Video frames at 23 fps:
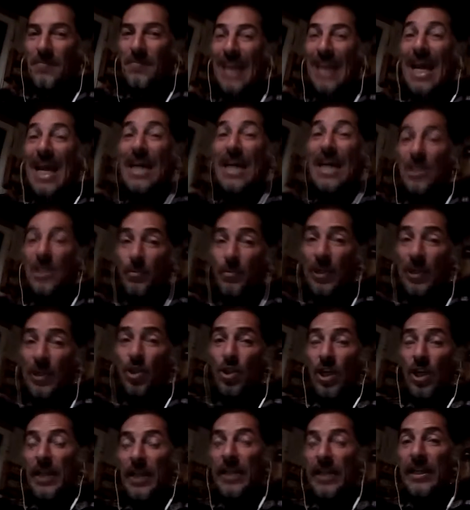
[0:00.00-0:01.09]

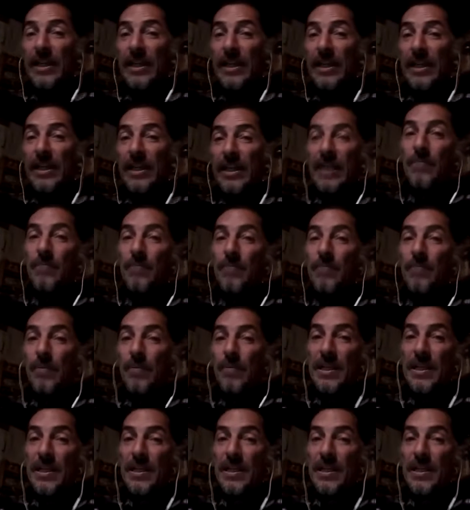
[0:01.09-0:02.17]
especially in
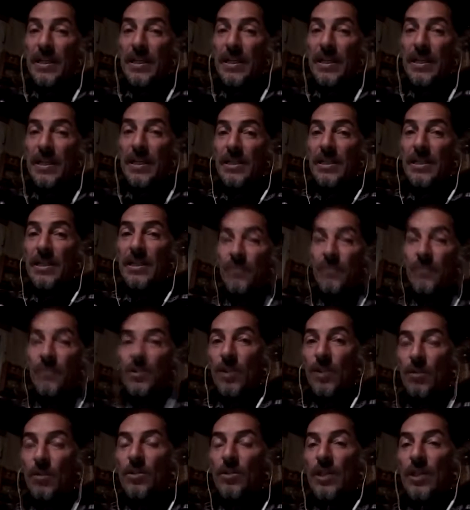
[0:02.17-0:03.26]
business, if you
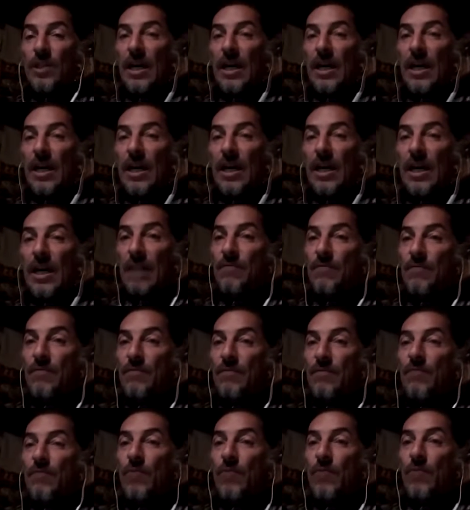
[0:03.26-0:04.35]
don't have a
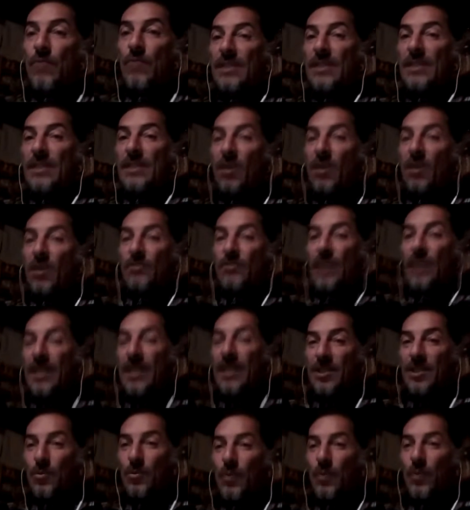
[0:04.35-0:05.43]
written contract
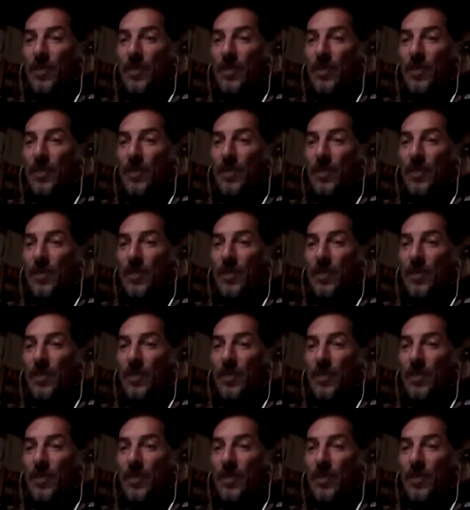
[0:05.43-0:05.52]
where it